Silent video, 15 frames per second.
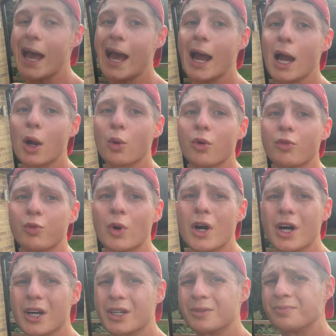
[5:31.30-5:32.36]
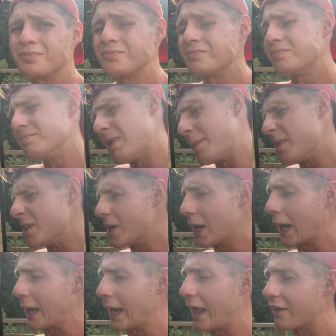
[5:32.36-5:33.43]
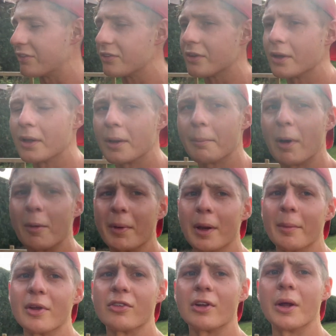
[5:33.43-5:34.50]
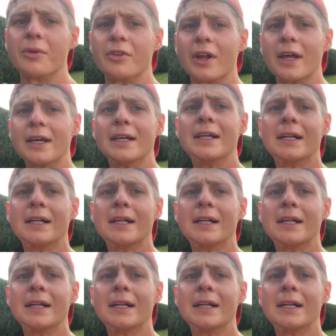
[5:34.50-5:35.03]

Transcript: Hour of work, maybe a little less. Might have been a bit slow today.